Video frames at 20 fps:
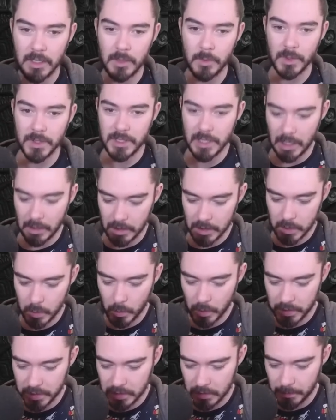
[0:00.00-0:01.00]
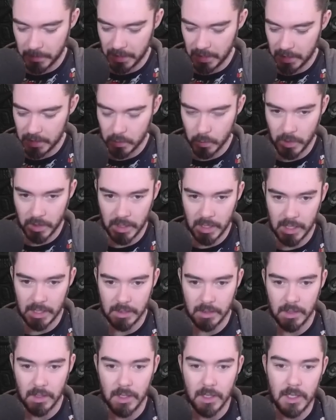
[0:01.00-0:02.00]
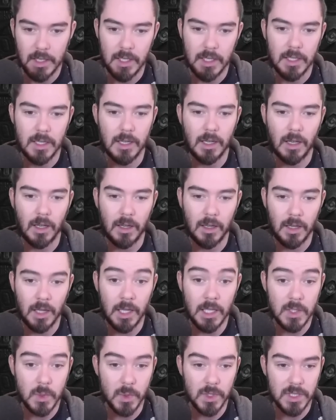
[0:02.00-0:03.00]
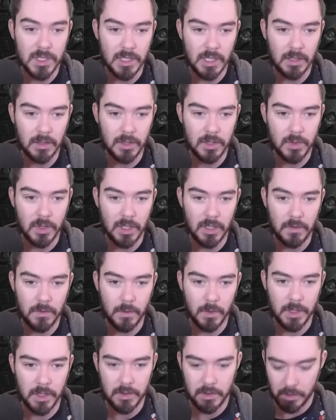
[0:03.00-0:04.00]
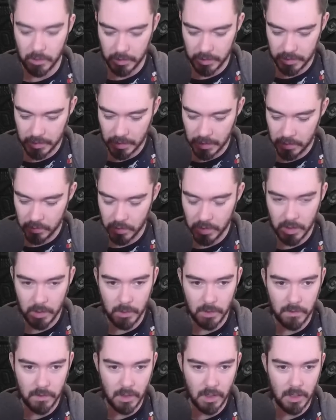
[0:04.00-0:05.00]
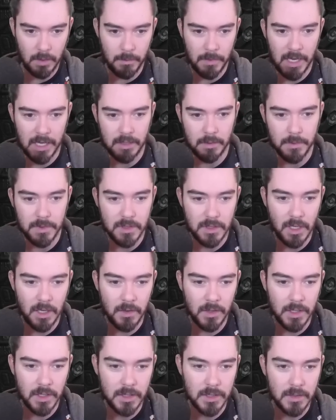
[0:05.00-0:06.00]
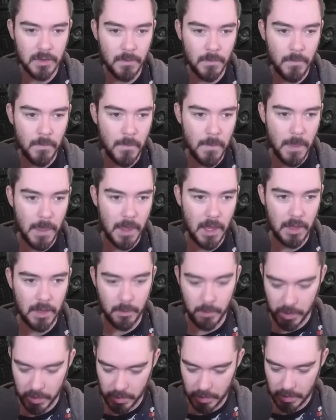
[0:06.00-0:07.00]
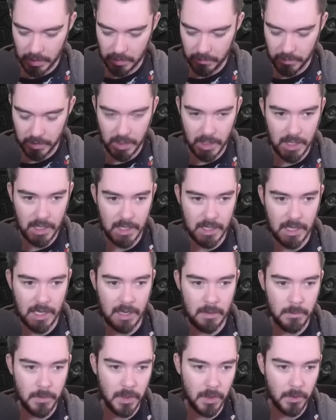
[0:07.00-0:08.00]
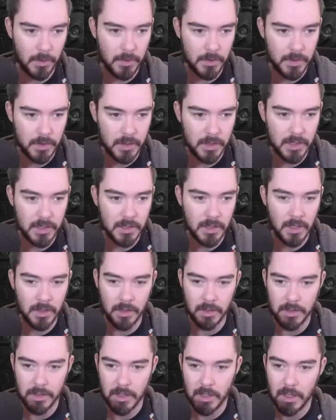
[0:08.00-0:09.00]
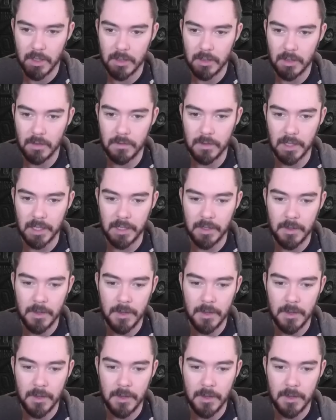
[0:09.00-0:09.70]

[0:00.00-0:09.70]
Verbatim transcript: It will tell us what speeds we need. Uh, and this will just illustrate it for you. So Lissandra, we've got a Madame Serris, and then we're going to have a Genbo, the Dishonored. Lovely.